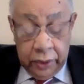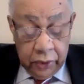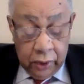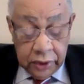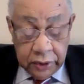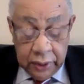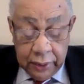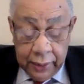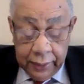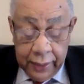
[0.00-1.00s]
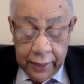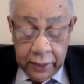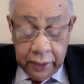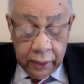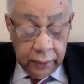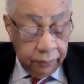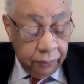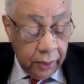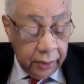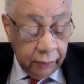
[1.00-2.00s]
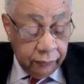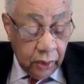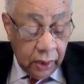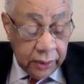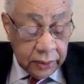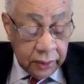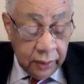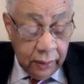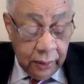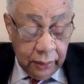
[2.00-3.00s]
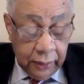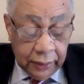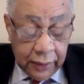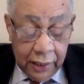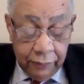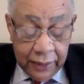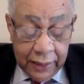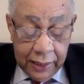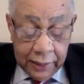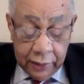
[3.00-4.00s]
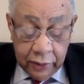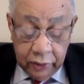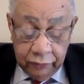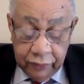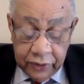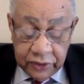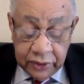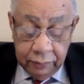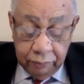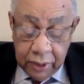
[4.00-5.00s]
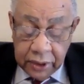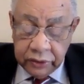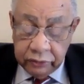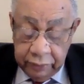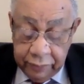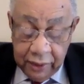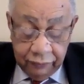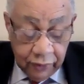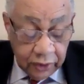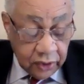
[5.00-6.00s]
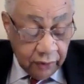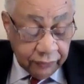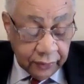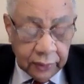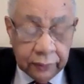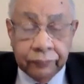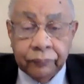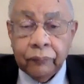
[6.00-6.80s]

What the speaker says: Theology, like any other body of knowledge that can be gained at a university, must remain philosophical.